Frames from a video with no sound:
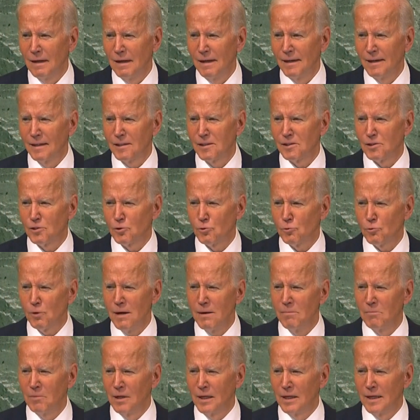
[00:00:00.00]
an
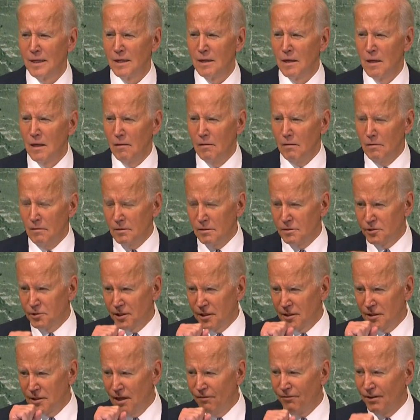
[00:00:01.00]
extremely
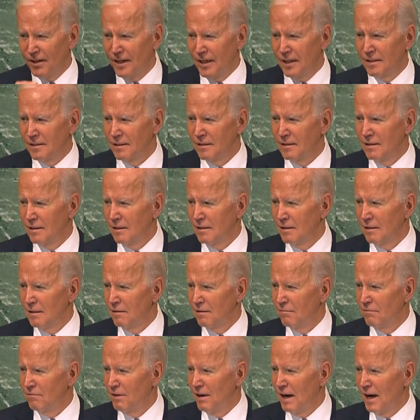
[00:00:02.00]
significant
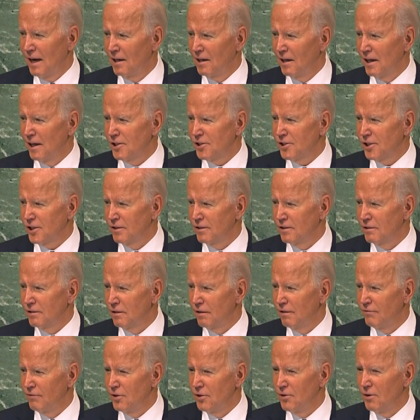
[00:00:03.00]
violation
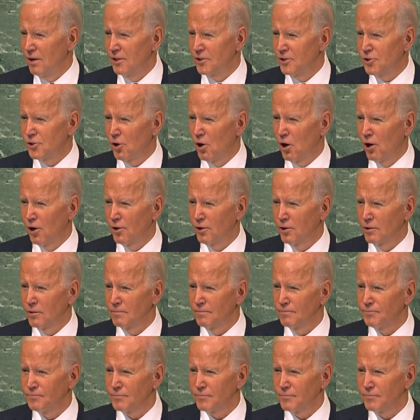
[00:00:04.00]
of the UN Charter.